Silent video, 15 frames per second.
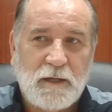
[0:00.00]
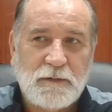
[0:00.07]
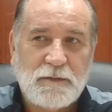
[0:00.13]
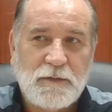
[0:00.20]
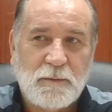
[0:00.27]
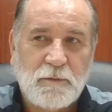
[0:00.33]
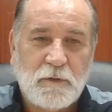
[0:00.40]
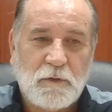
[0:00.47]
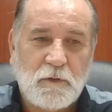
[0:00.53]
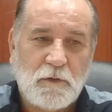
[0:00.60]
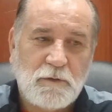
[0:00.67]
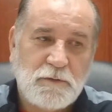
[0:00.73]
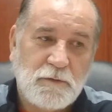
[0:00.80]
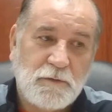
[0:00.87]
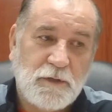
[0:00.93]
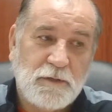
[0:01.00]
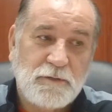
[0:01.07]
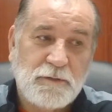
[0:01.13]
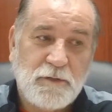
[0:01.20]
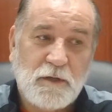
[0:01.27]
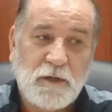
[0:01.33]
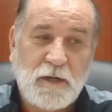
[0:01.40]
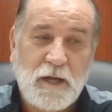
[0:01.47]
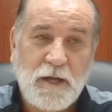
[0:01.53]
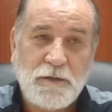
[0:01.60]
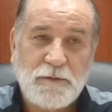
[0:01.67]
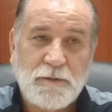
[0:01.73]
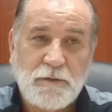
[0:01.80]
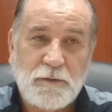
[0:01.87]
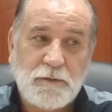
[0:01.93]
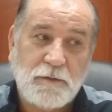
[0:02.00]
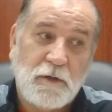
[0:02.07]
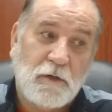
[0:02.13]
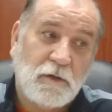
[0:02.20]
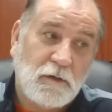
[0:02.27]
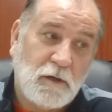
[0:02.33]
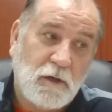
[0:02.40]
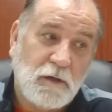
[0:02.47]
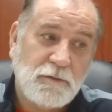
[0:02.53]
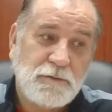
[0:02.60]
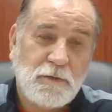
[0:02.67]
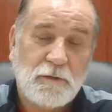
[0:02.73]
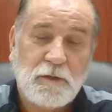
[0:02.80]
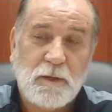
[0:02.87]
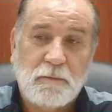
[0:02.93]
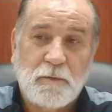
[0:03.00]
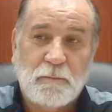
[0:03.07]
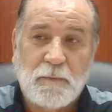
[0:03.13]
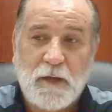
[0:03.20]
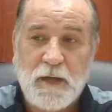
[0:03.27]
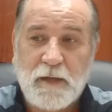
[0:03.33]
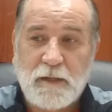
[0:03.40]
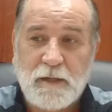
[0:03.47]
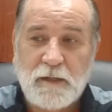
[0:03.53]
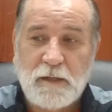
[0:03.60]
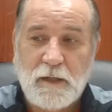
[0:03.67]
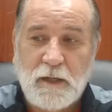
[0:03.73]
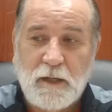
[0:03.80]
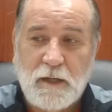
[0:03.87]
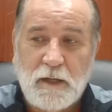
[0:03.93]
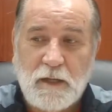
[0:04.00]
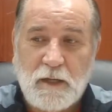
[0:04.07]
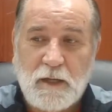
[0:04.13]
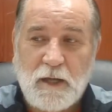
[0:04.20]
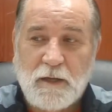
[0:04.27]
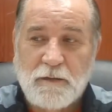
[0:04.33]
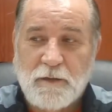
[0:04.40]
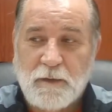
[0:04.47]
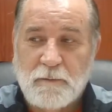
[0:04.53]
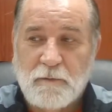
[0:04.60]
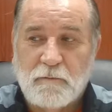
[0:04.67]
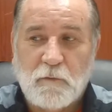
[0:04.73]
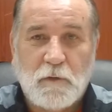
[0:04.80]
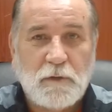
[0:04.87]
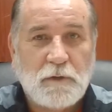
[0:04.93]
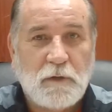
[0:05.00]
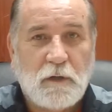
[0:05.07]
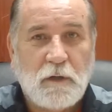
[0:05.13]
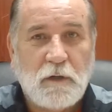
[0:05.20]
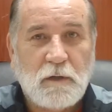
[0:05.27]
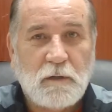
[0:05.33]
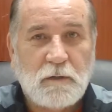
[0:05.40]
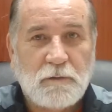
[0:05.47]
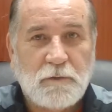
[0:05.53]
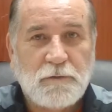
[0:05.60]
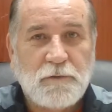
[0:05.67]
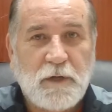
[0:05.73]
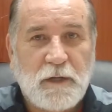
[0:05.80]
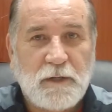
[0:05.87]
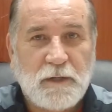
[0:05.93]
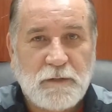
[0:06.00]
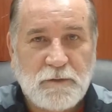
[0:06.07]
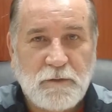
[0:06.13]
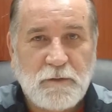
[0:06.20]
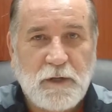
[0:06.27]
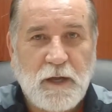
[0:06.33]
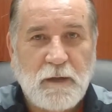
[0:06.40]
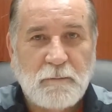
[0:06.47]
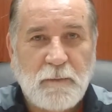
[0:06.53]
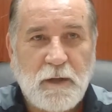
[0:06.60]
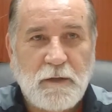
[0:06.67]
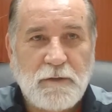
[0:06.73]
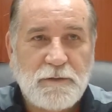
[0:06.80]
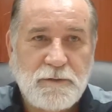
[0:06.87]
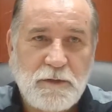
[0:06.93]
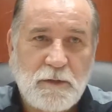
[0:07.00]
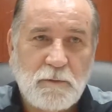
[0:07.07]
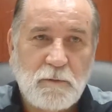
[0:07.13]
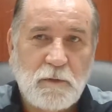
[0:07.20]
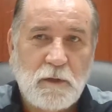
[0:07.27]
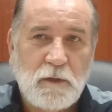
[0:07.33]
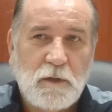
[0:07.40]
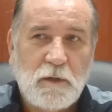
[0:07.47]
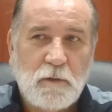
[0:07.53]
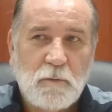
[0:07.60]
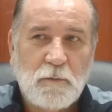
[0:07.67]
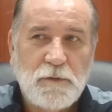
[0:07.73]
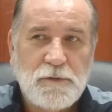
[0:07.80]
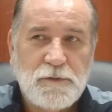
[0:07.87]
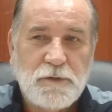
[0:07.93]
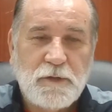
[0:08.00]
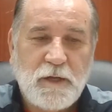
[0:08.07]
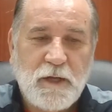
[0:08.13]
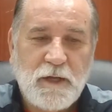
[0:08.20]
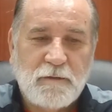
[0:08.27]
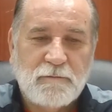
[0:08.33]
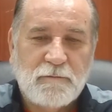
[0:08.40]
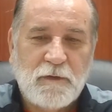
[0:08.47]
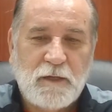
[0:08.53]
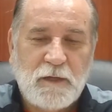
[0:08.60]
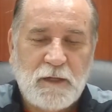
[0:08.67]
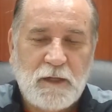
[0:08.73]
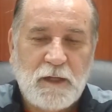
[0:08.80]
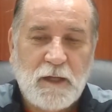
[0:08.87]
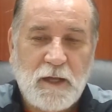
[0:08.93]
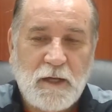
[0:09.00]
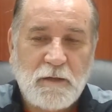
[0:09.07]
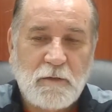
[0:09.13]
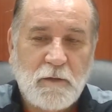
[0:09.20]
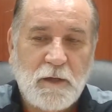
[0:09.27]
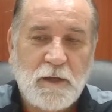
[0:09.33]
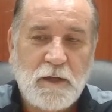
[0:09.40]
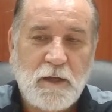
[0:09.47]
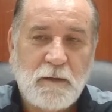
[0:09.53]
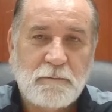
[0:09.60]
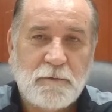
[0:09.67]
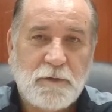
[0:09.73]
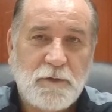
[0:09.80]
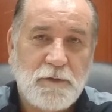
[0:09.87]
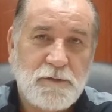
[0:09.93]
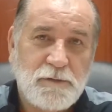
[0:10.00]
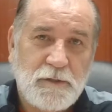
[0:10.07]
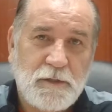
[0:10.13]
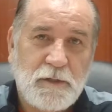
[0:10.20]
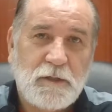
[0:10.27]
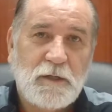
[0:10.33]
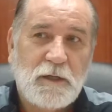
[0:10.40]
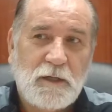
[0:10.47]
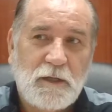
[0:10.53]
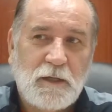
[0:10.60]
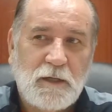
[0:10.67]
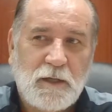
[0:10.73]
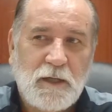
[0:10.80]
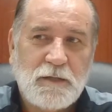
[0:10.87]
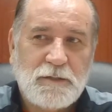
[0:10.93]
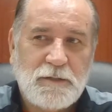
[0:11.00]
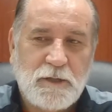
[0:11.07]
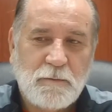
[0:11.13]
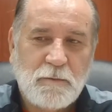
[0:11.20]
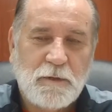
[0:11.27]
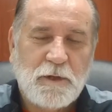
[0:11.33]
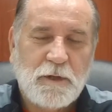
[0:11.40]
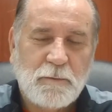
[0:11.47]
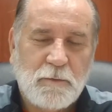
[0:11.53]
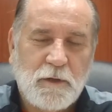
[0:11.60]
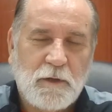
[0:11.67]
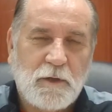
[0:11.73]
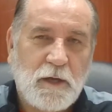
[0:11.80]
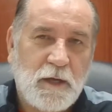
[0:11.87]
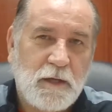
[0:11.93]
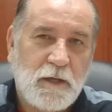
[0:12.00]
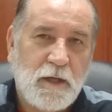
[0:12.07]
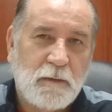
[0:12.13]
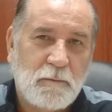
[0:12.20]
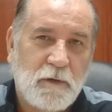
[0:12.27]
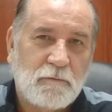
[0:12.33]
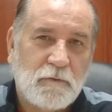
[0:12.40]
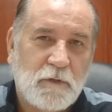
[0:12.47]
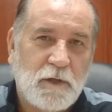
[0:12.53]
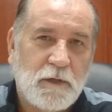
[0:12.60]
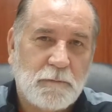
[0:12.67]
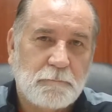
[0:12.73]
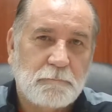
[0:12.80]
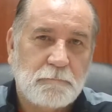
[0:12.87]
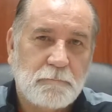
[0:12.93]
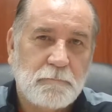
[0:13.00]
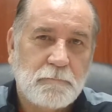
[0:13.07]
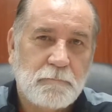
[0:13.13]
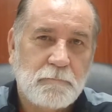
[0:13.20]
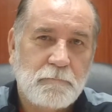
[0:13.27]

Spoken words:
Some of the girls who didn't start last year are also coming back, and a lot of them have worked hard, and they're trying to get their game better. So we should have a lot of great competition. And like I said, we need to bring our A game every day.